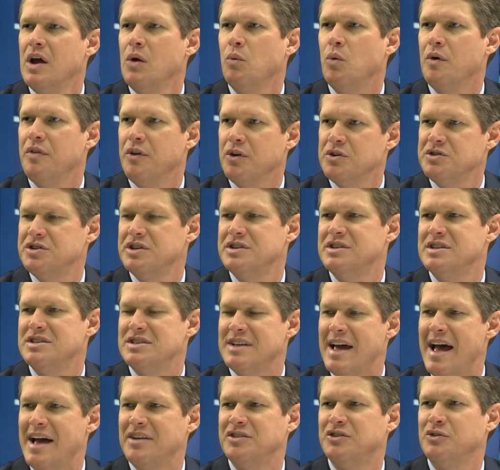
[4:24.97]
When there's a
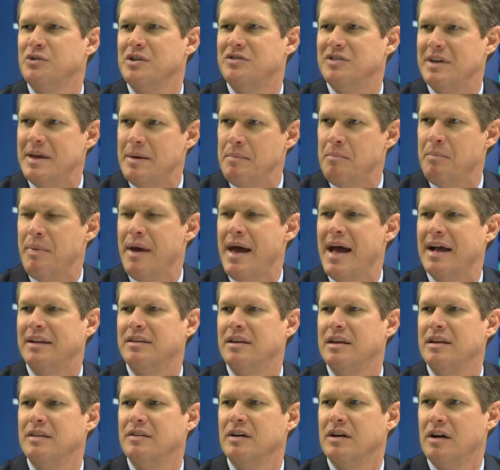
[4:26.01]
disaster that's
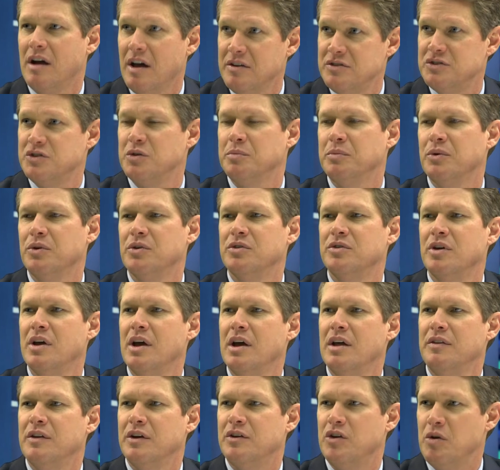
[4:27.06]
impacting the customers,
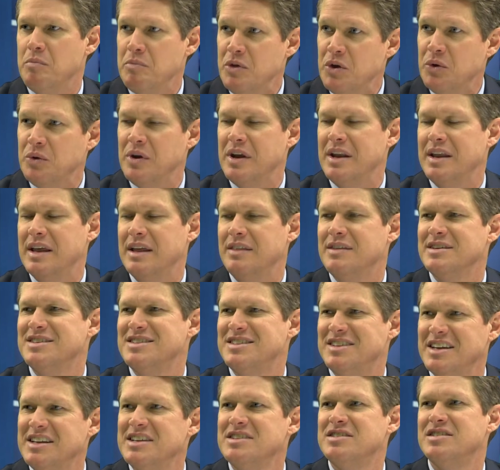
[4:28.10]
the community, the
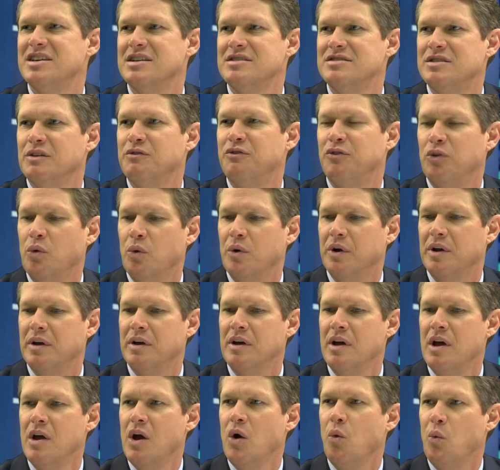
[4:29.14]
citizens of Florida,